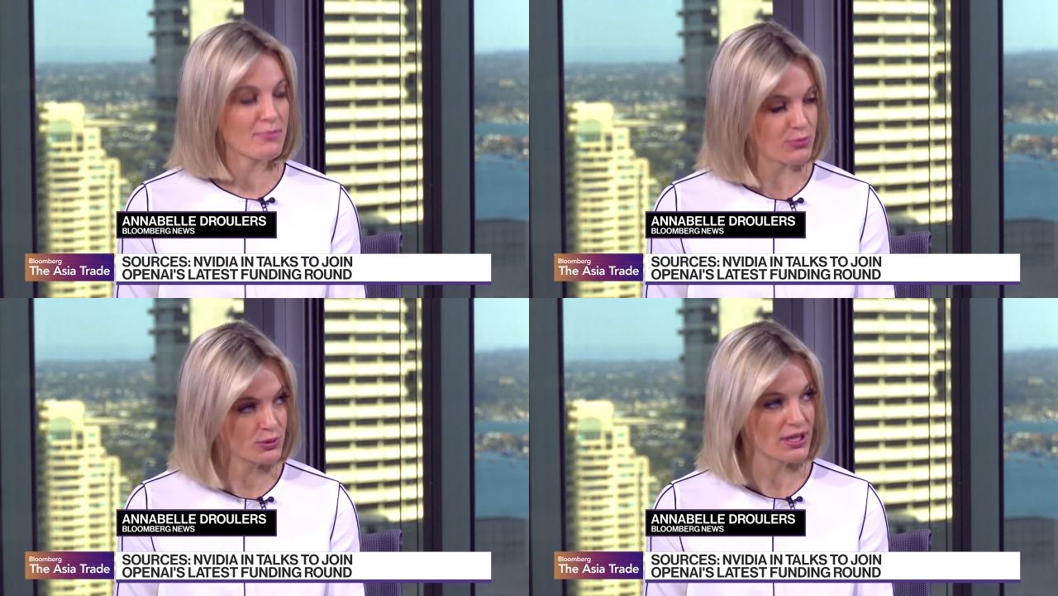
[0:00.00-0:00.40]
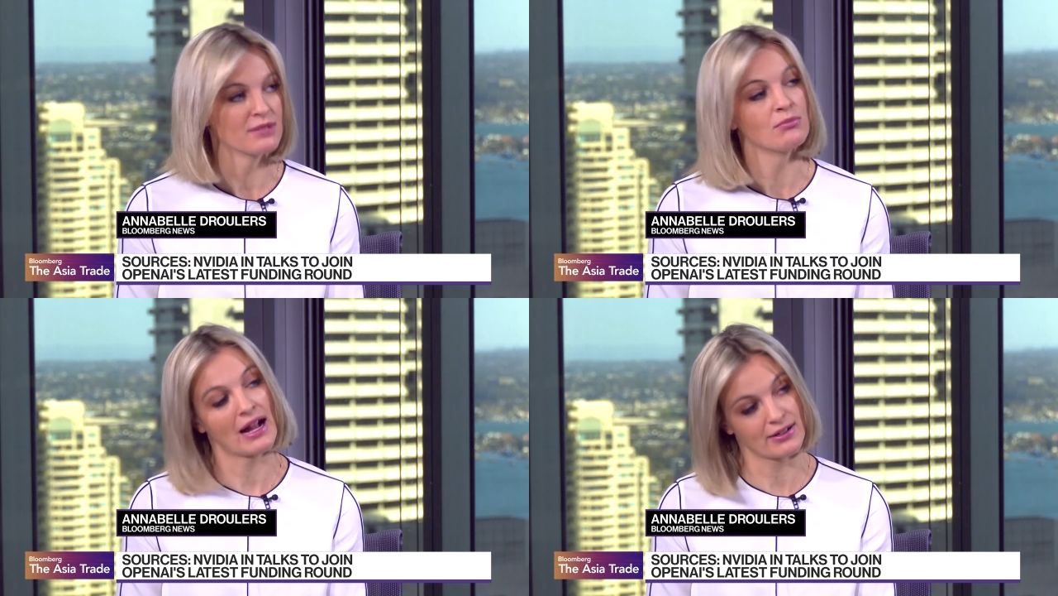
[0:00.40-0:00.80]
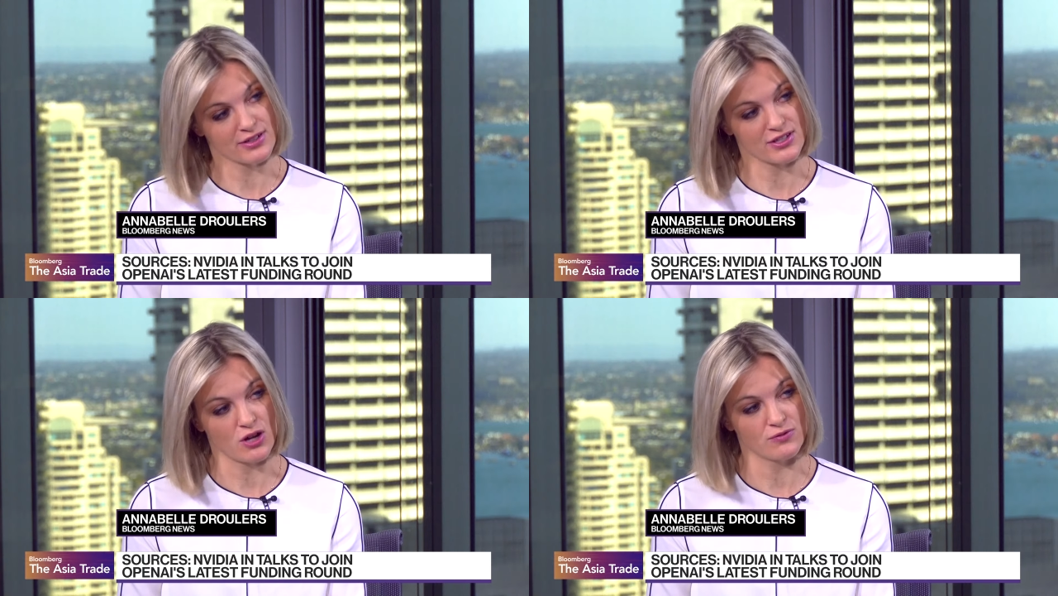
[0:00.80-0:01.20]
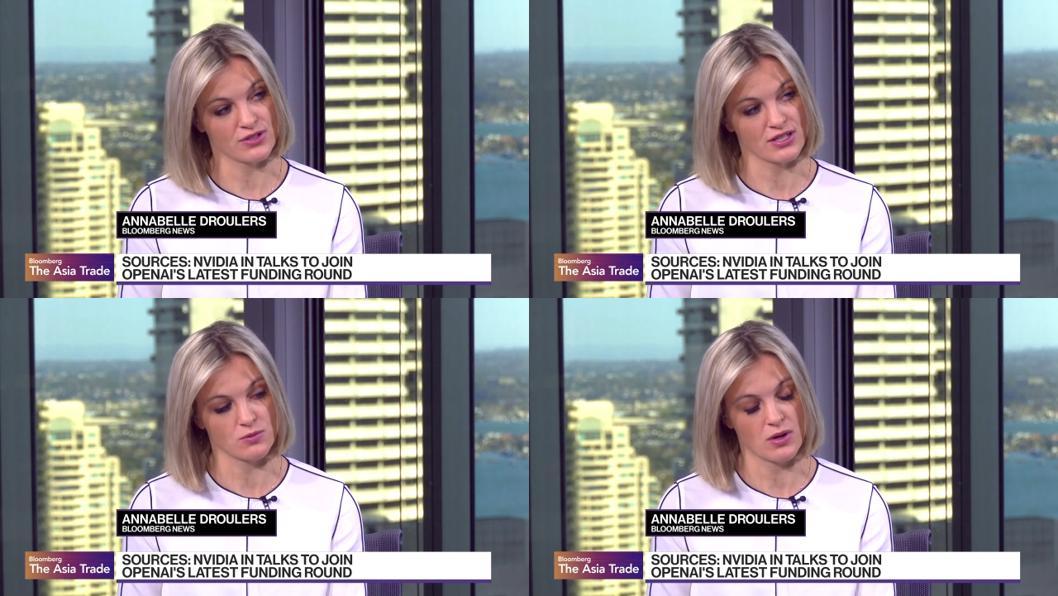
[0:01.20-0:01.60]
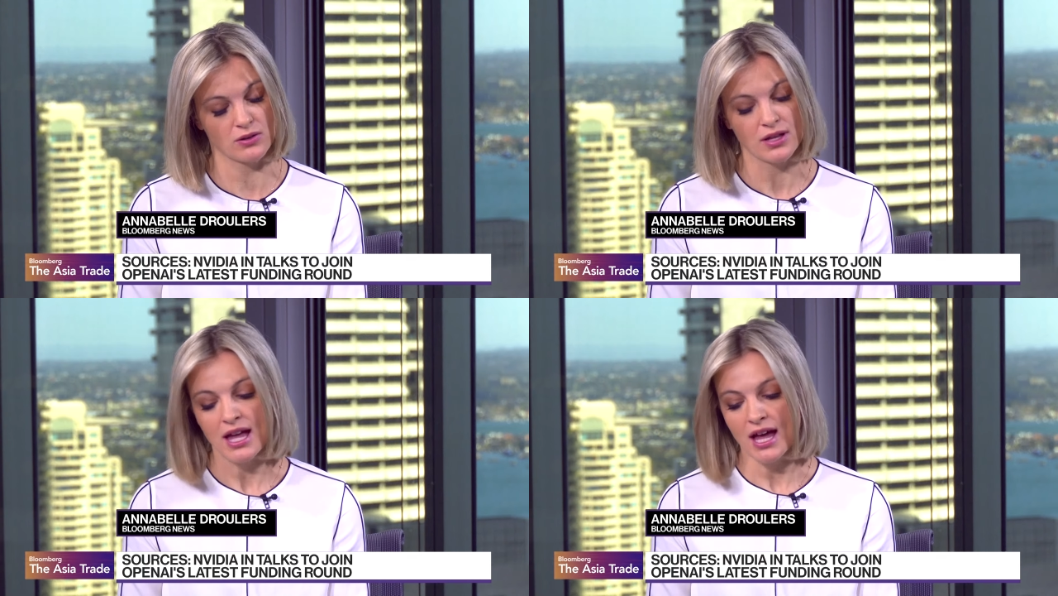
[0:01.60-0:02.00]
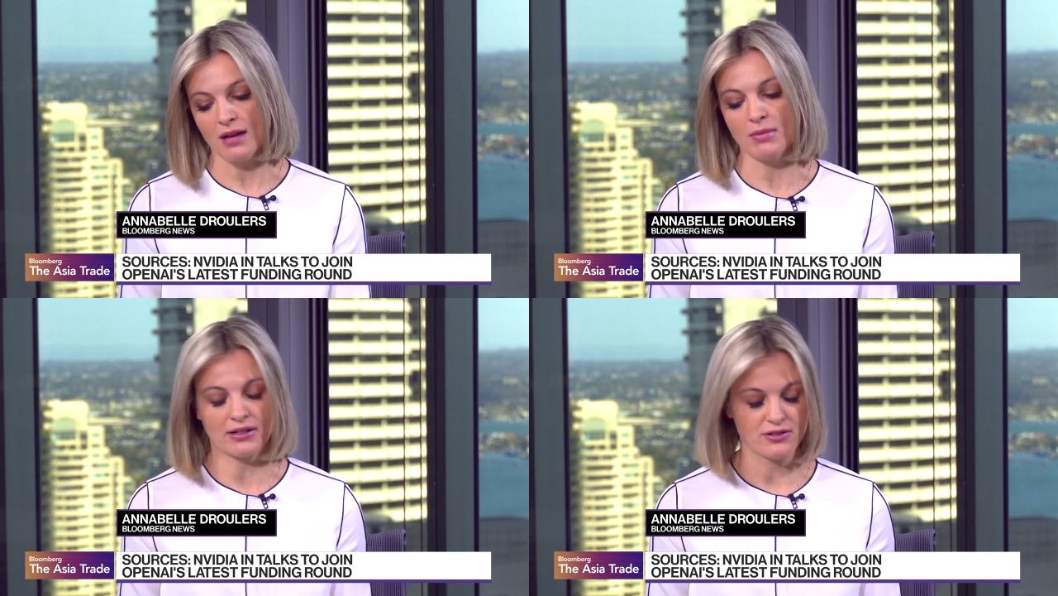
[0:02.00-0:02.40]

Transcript: Apple and Microsoft as well. Uh,